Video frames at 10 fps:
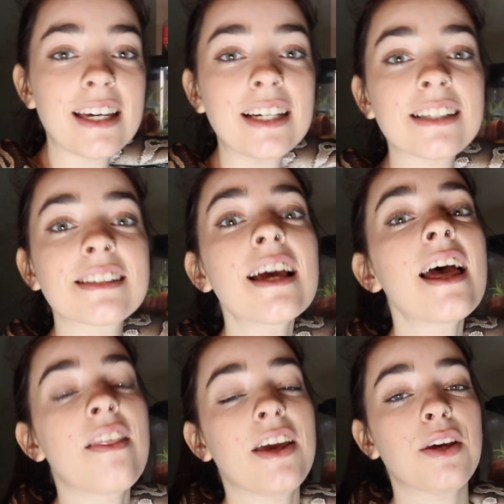things
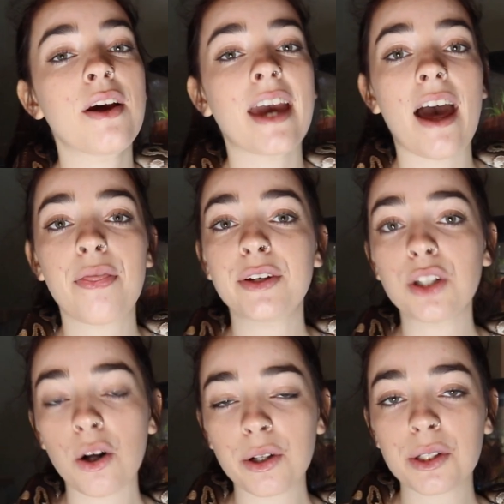that you can get at the
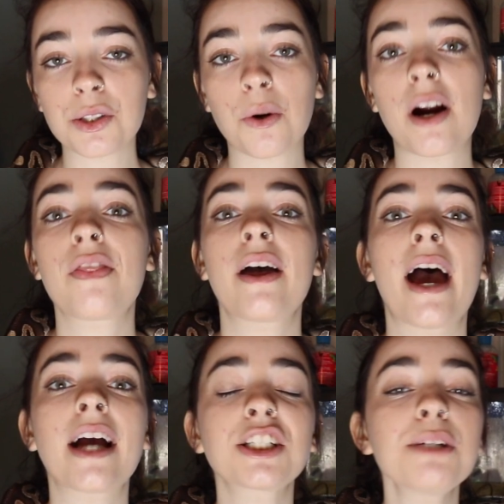dollar store
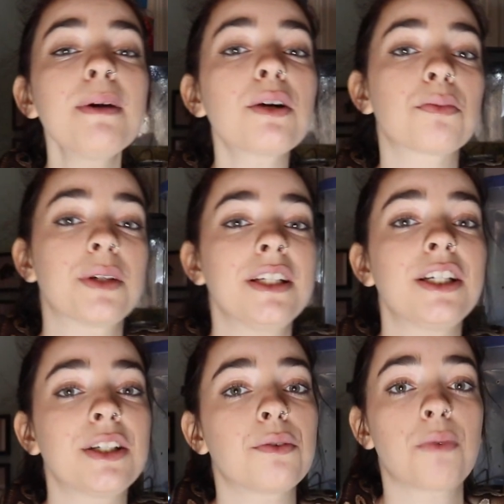that actually make really
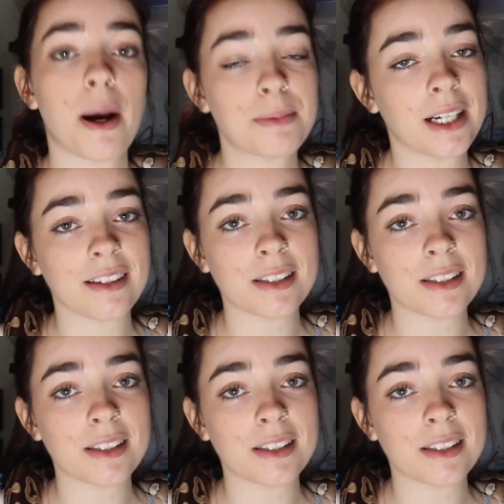good reptile